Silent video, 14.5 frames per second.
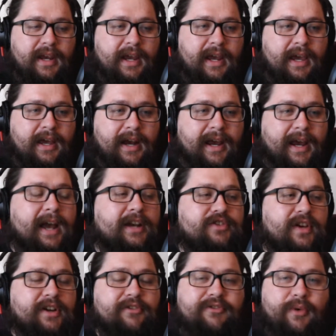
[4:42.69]
and I kind of
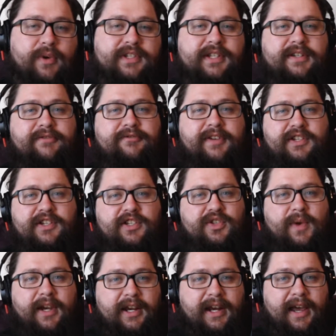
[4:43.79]
tried to force it to fit just so
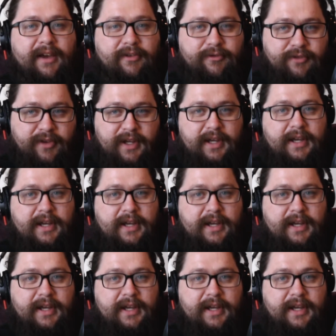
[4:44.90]
I could have